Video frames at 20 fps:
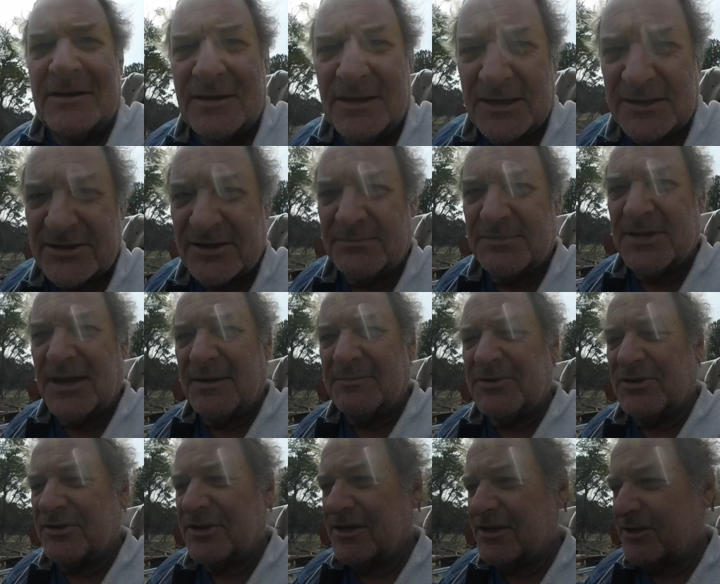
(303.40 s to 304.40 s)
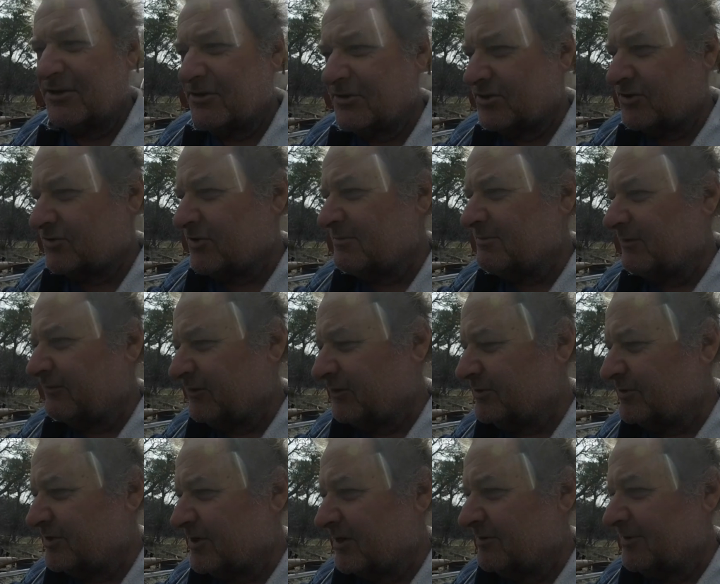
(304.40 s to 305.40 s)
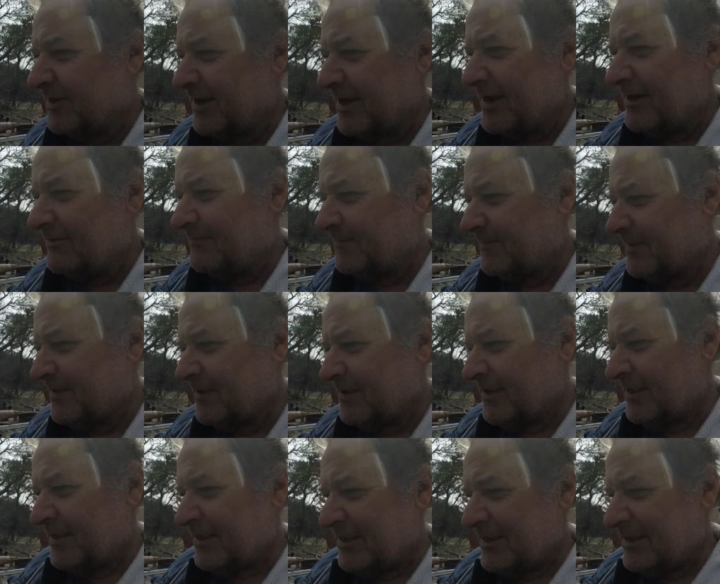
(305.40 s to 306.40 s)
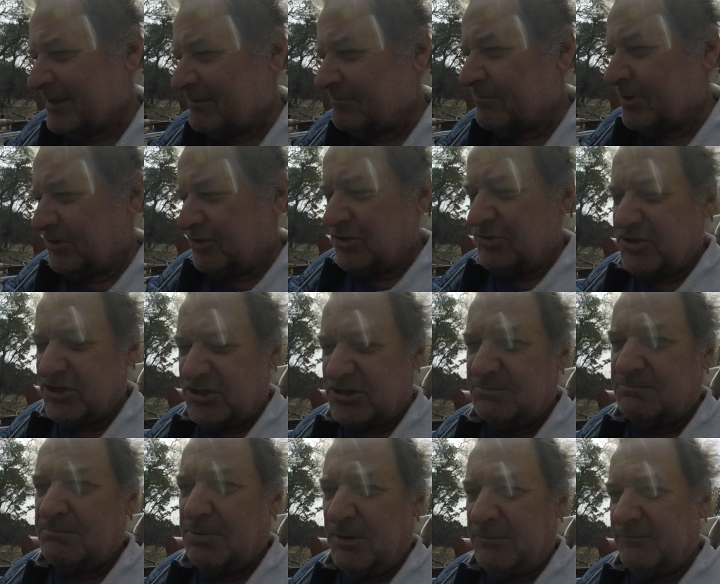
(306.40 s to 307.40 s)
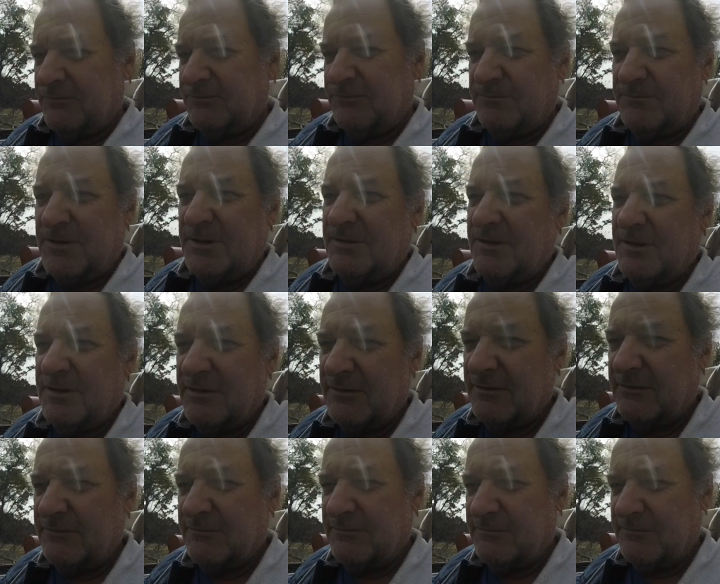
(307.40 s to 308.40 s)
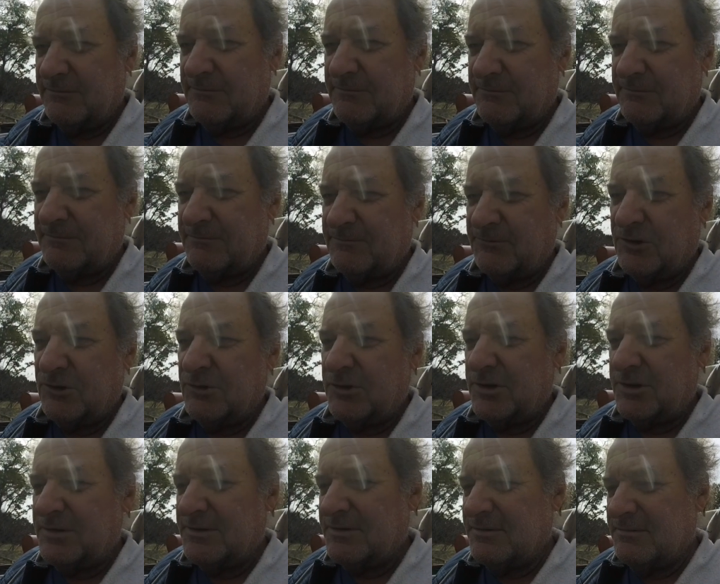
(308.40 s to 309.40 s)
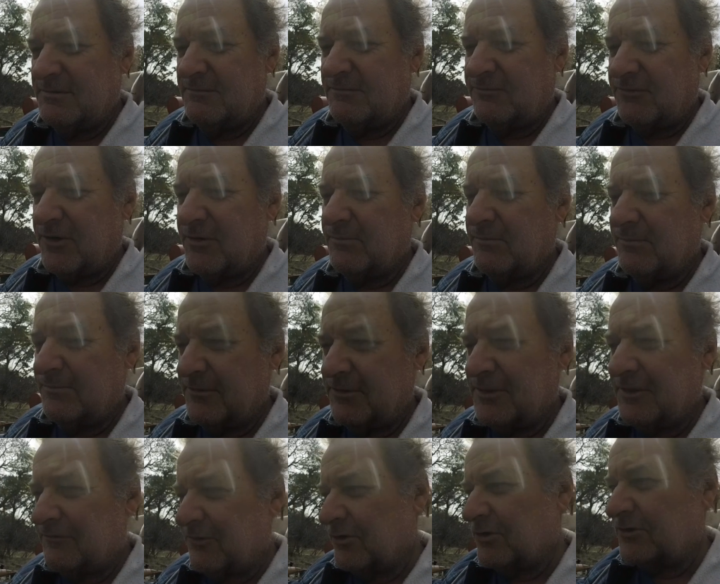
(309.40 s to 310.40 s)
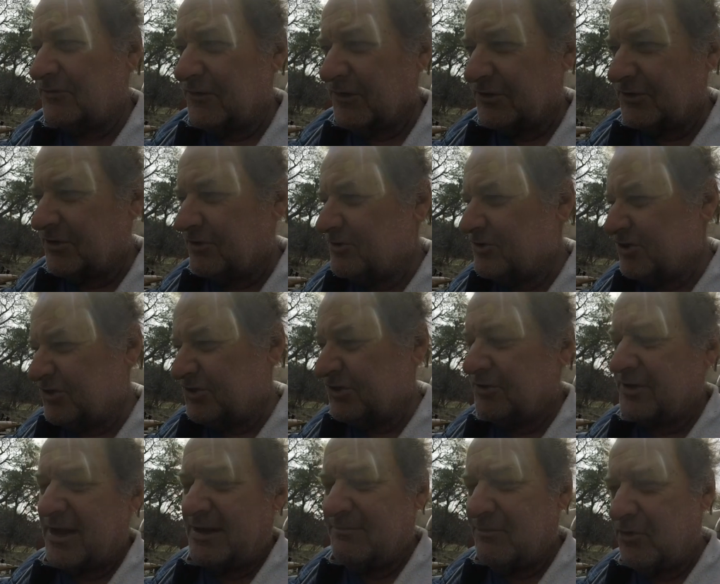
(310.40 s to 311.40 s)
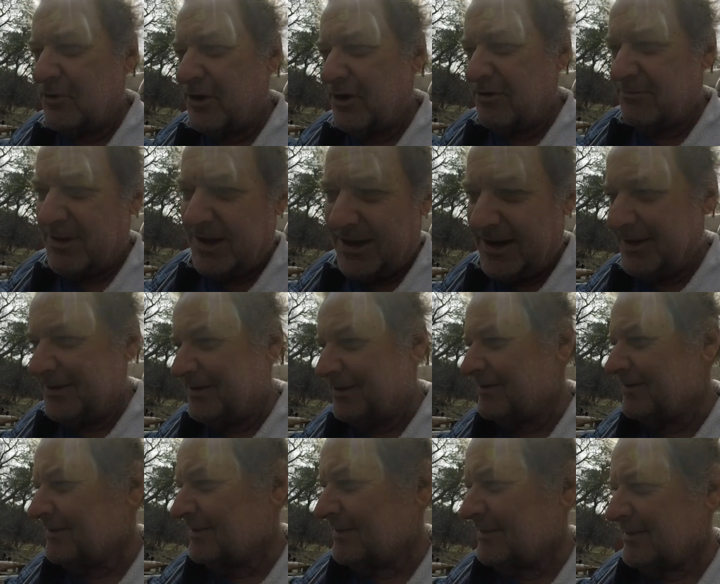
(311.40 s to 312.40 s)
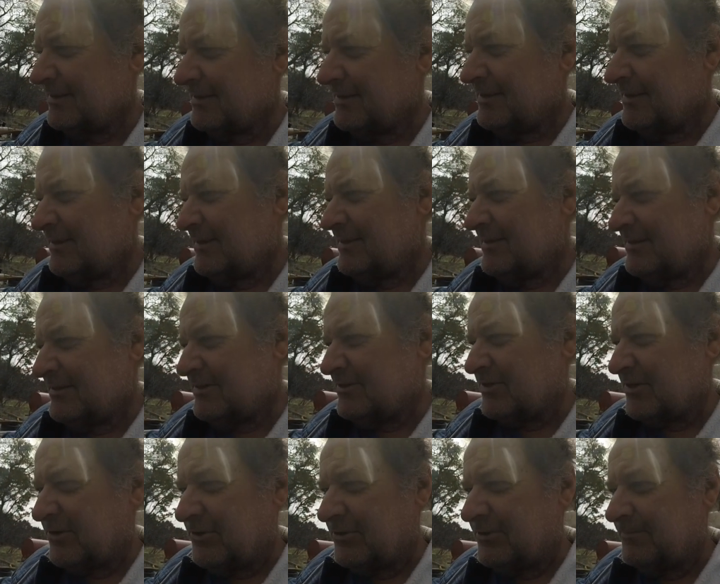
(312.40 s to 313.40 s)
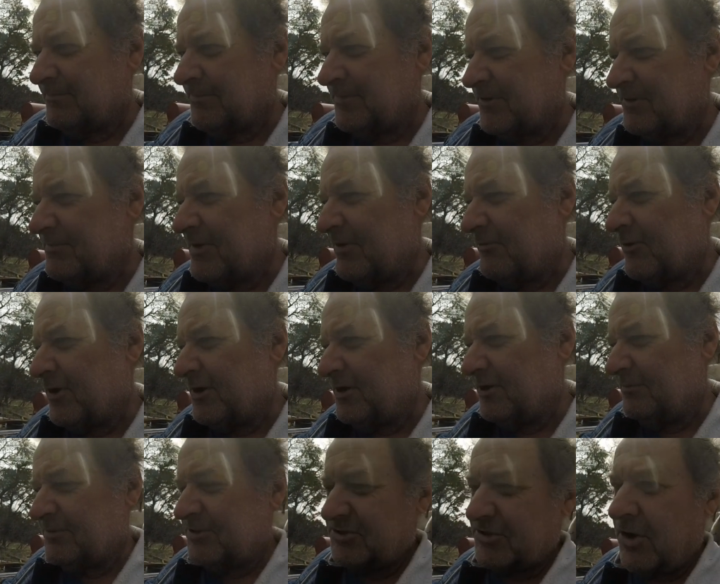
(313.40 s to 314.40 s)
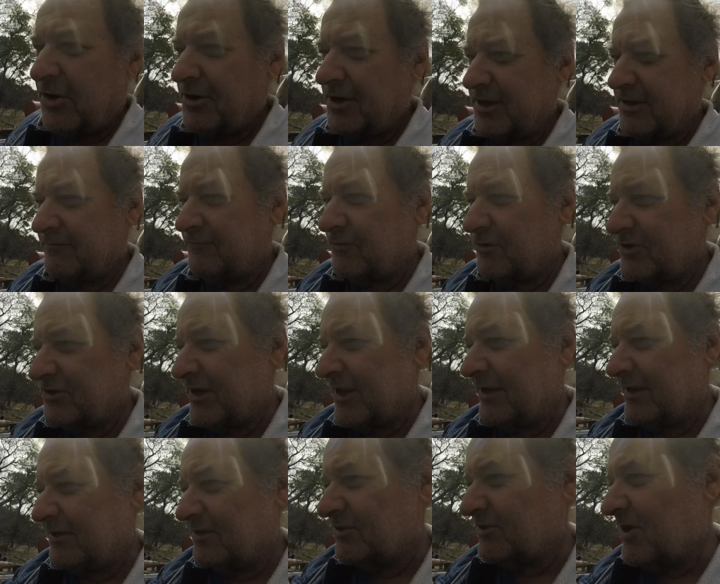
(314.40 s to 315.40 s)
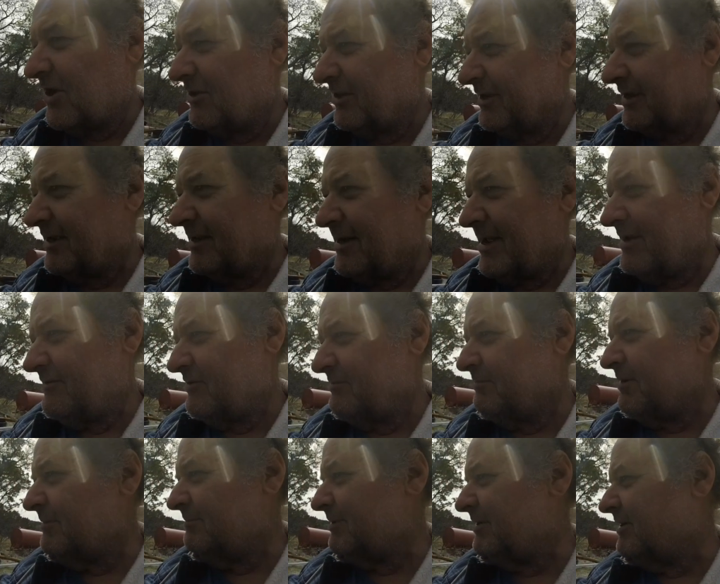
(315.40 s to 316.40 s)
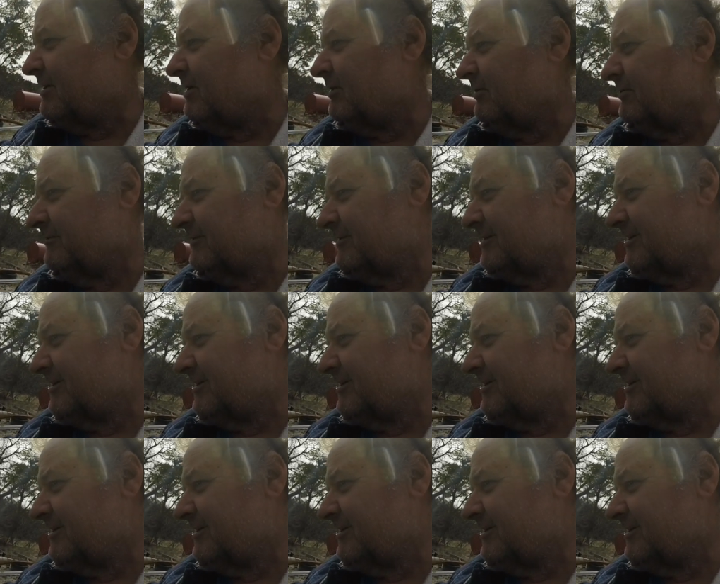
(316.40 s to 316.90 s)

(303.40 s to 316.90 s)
Now sometimes you'll get a good stream of fluid coming out, but you just pump fluid from the first filter and you still got more air behind it. So you may wind up starting it for a second, stalling it, and having to pump it all over